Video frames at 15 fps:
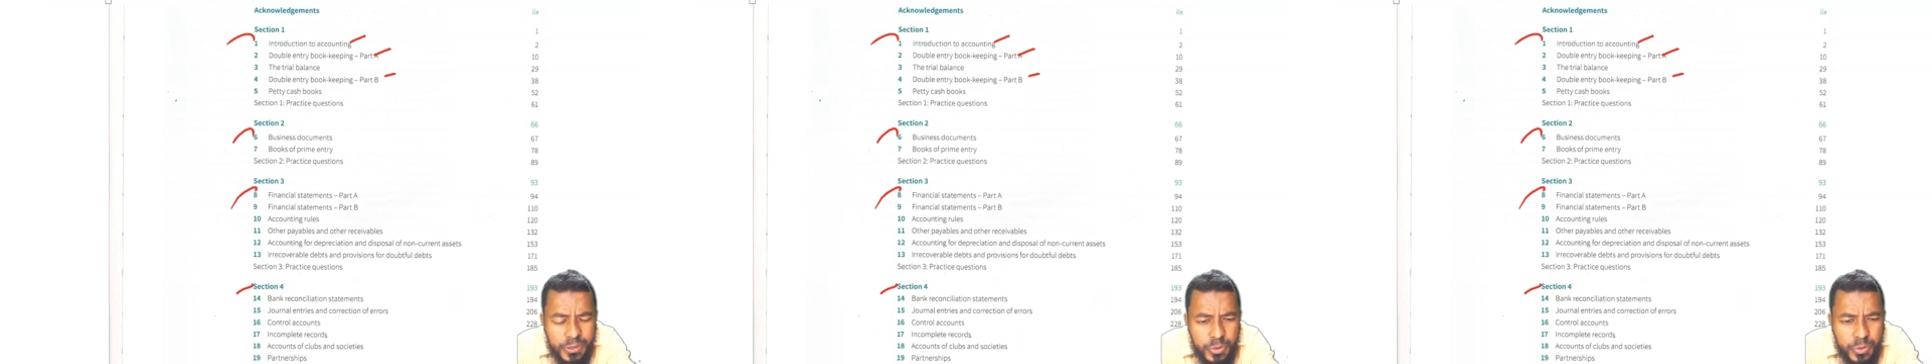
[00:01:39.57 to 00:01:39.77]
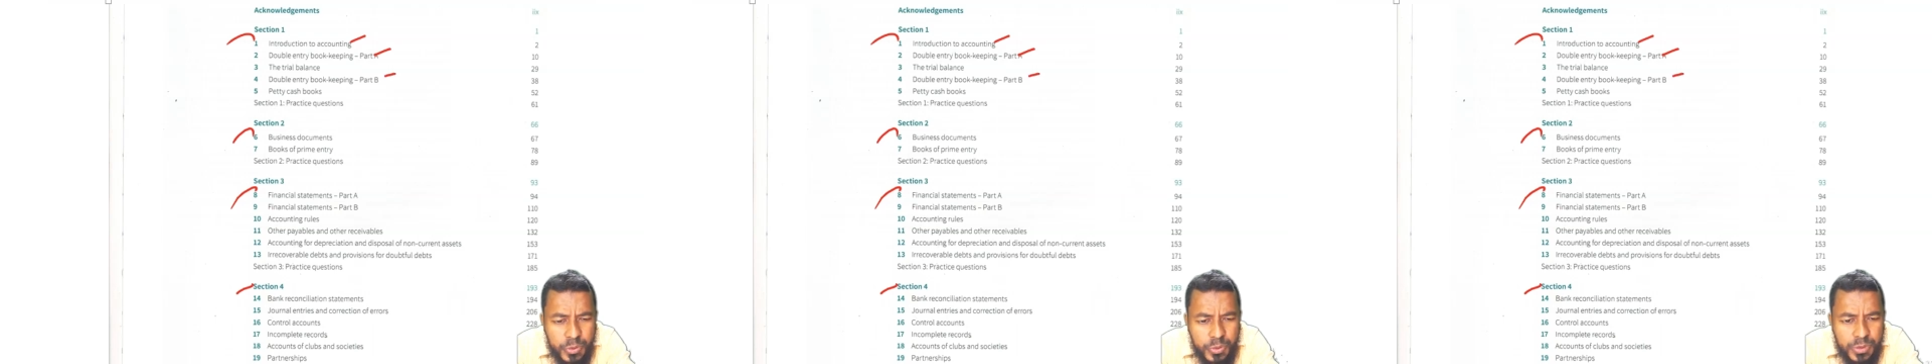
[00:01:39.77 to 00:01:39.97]

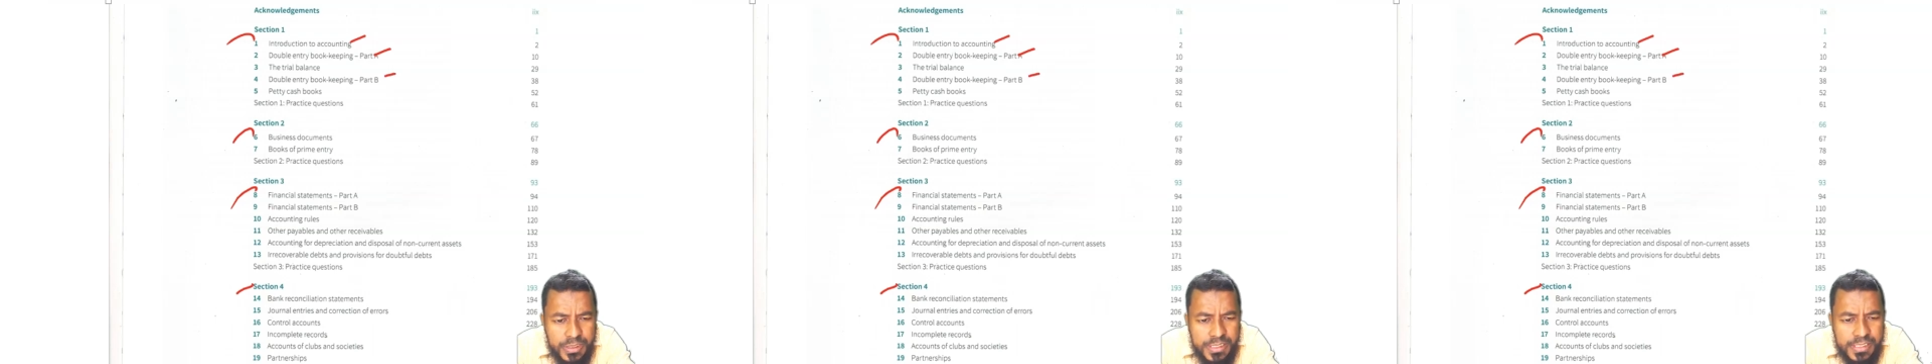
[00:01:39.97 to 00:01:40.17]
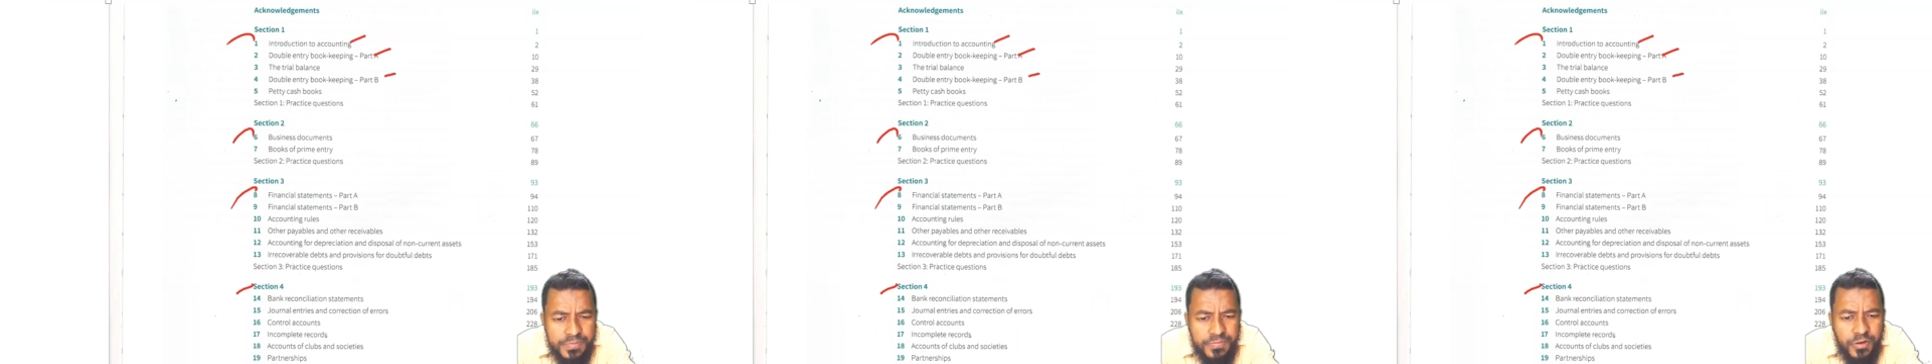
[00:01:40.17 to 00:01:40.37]
two
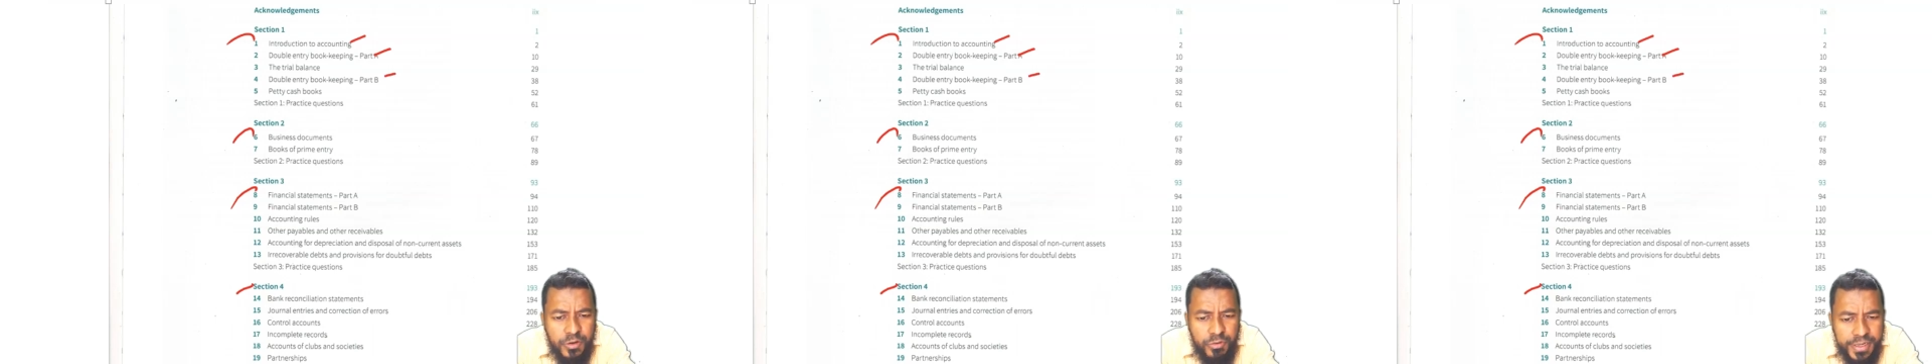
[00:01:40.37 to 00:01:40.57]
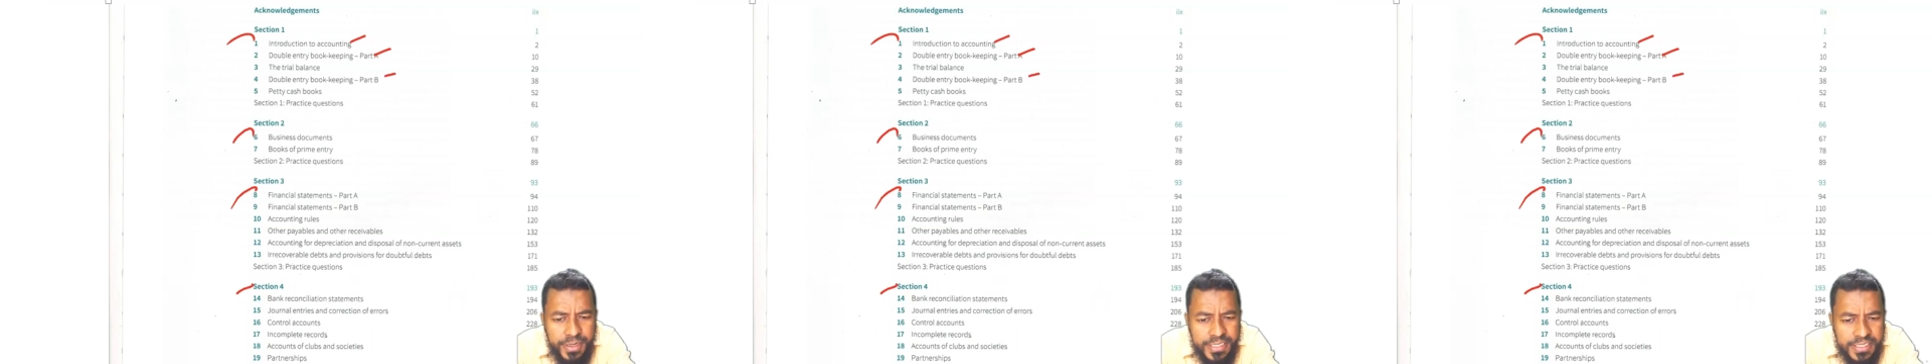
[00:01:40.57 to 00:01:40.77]
this is for
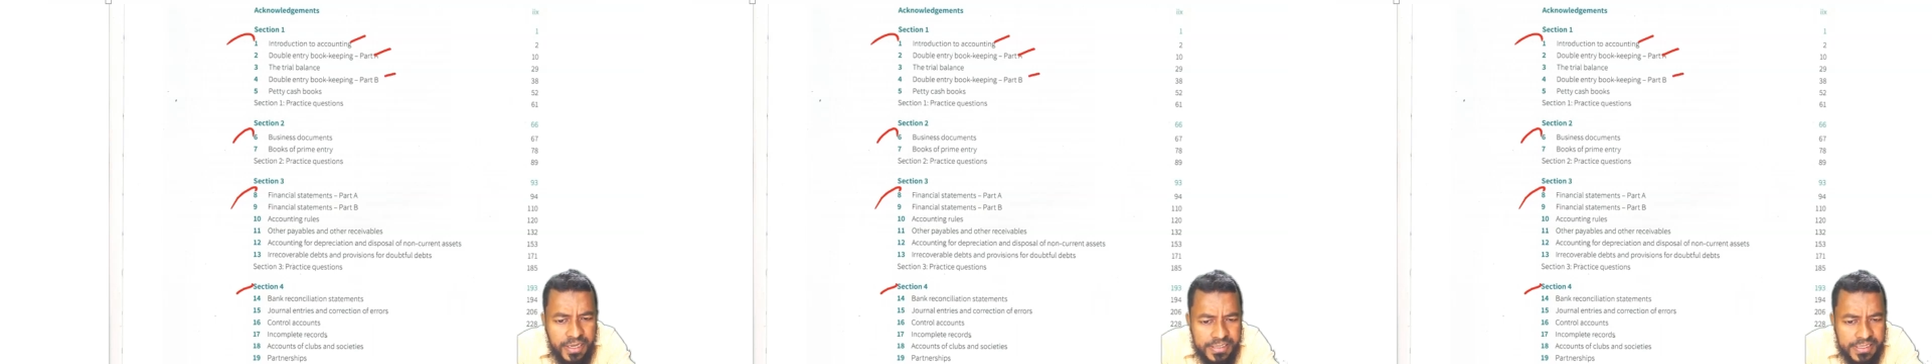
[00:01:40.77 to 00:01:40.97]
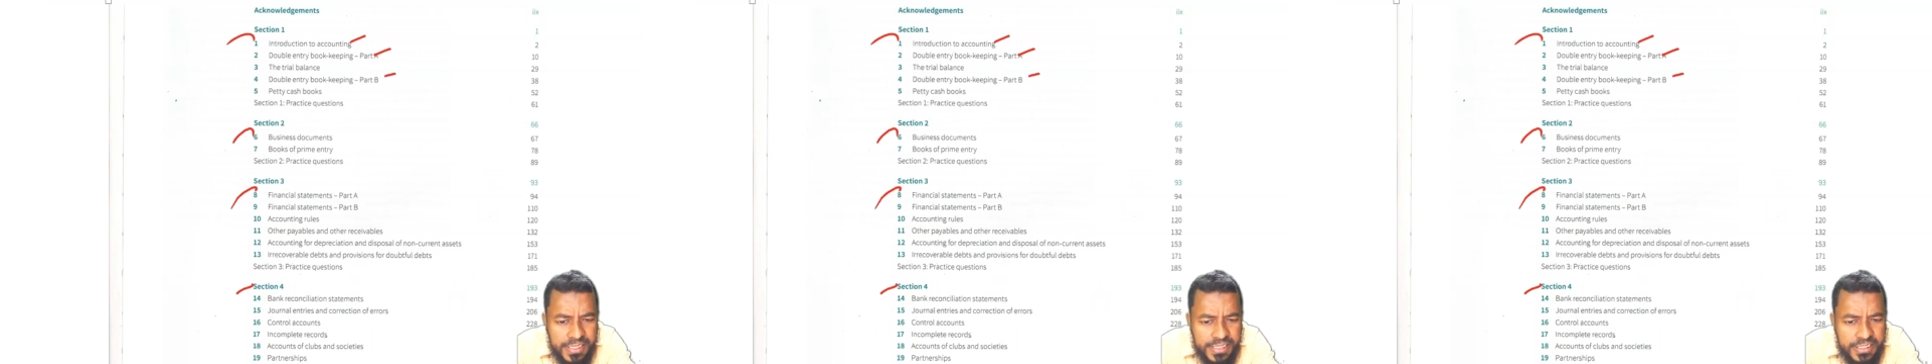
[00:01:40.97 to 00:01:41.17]
credit
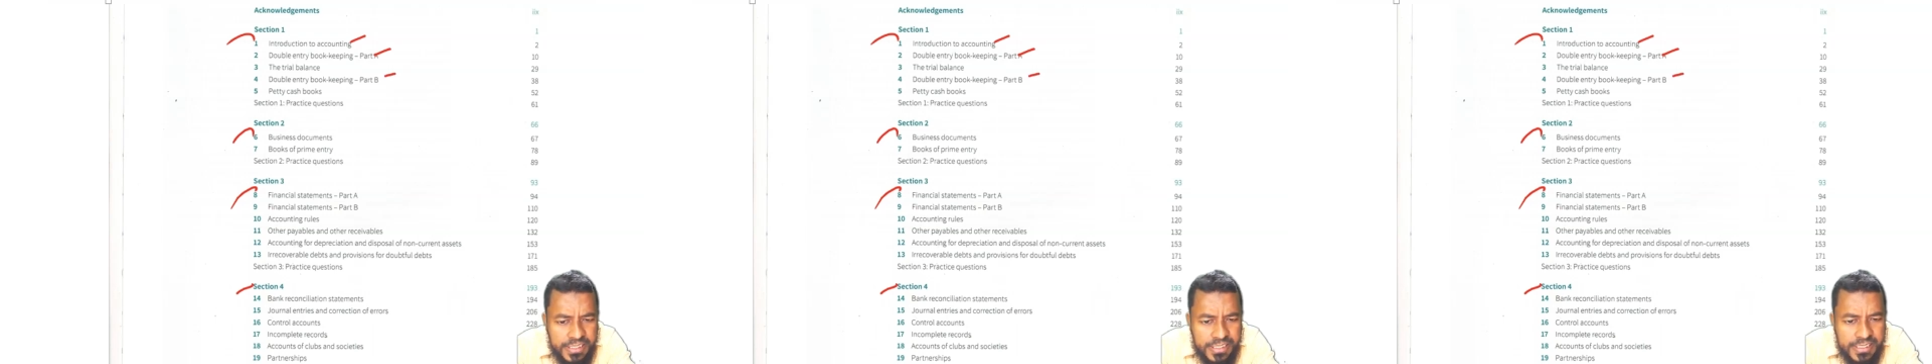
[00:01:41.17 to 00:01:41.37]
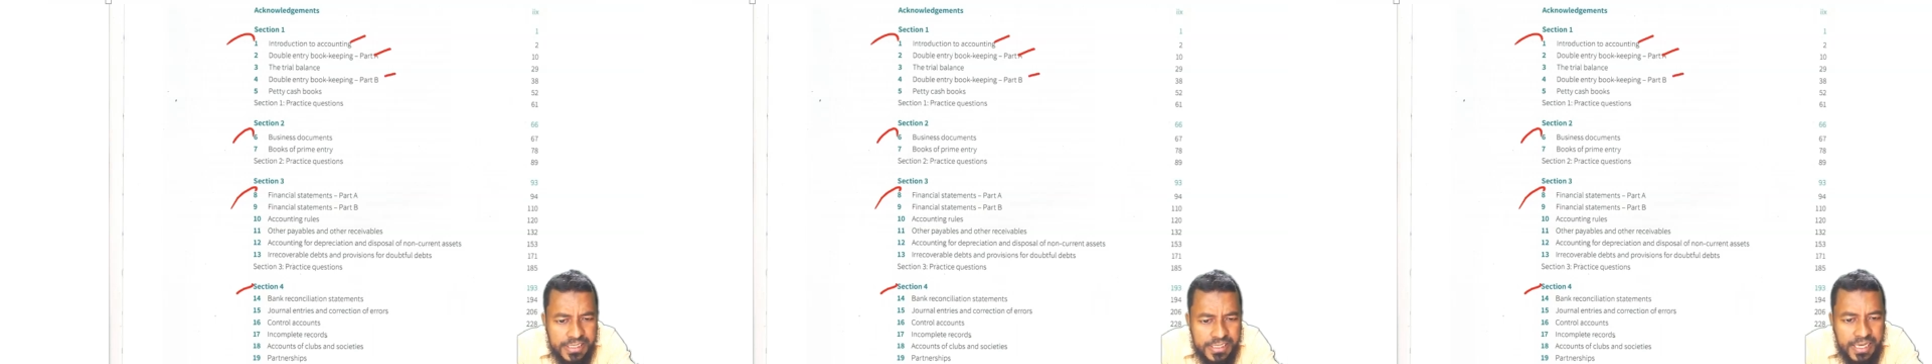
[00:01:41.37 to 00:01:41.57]

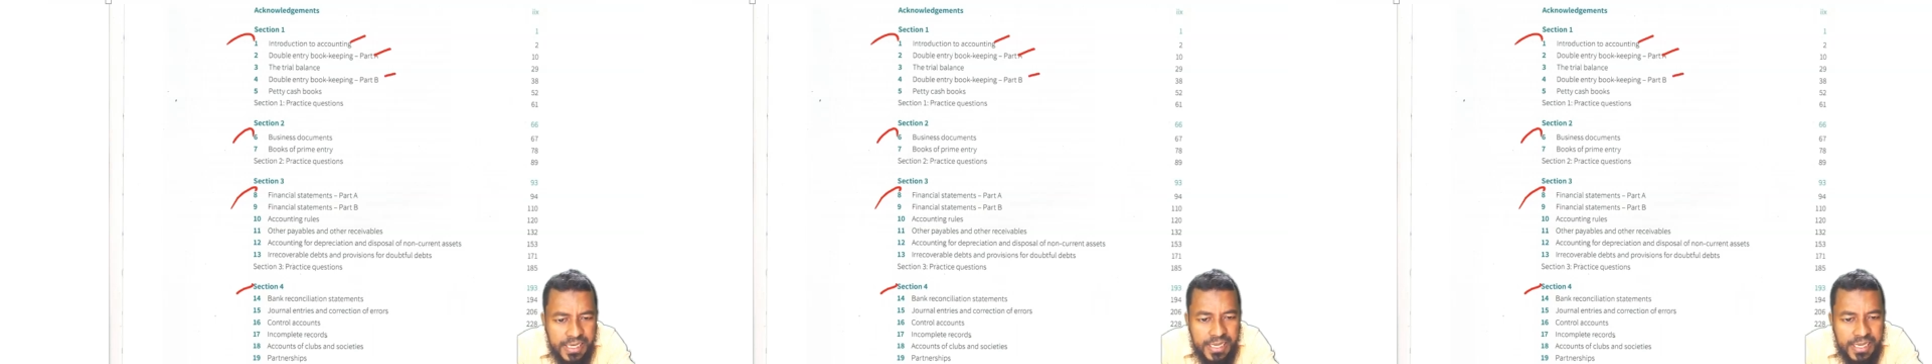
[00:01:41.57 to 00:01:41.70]
transactions